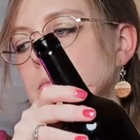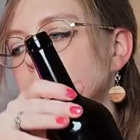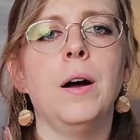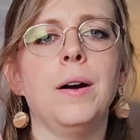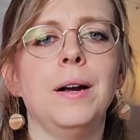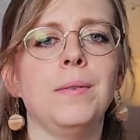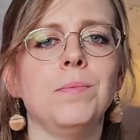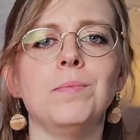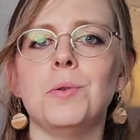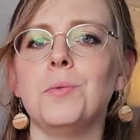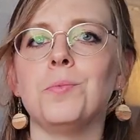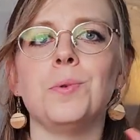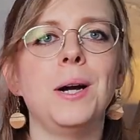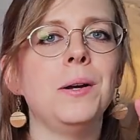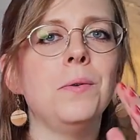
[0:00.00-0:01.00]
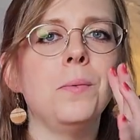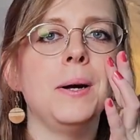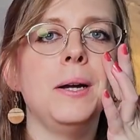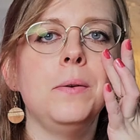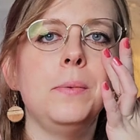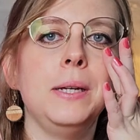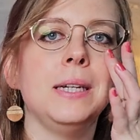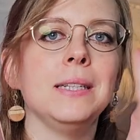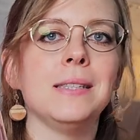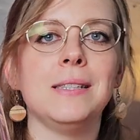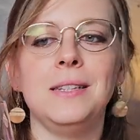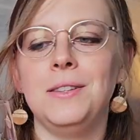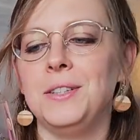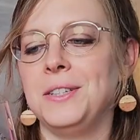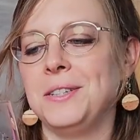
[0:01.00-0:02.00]
All right, right away we can
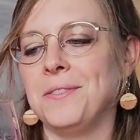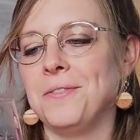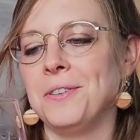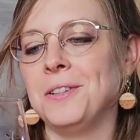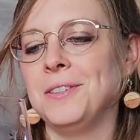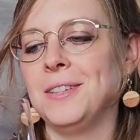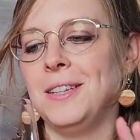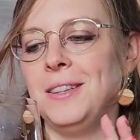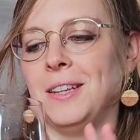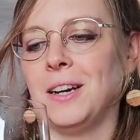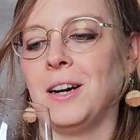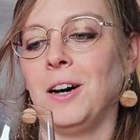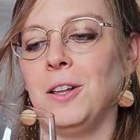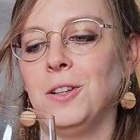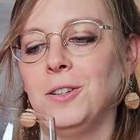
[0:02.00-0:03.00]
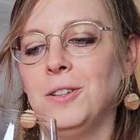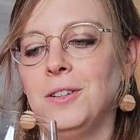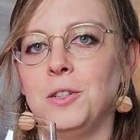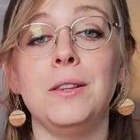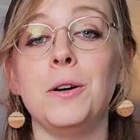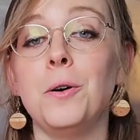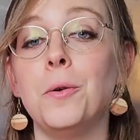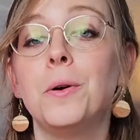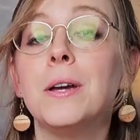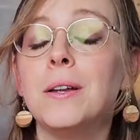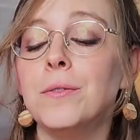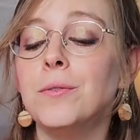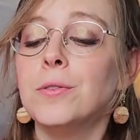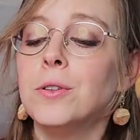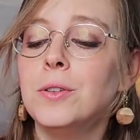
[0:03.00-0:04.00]
see the difference in the color and the oak
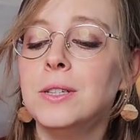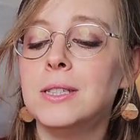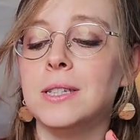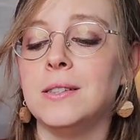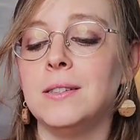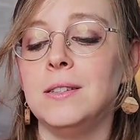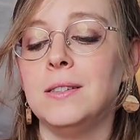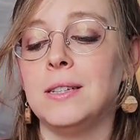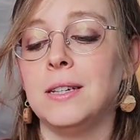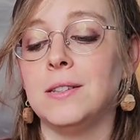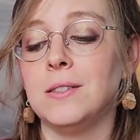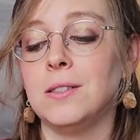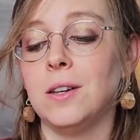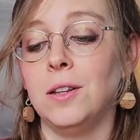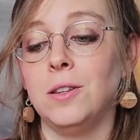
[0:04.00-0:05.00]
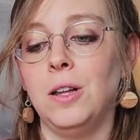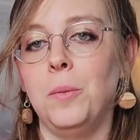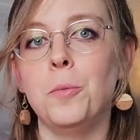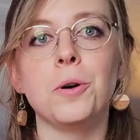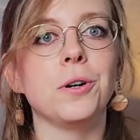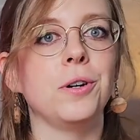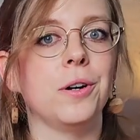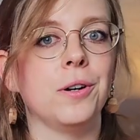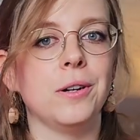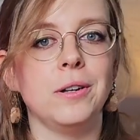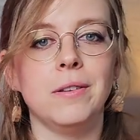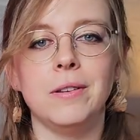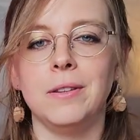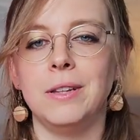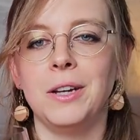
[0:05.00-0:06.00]
influence, as this has a lot more
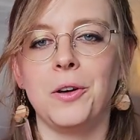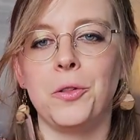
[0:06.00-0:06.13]
garnet than the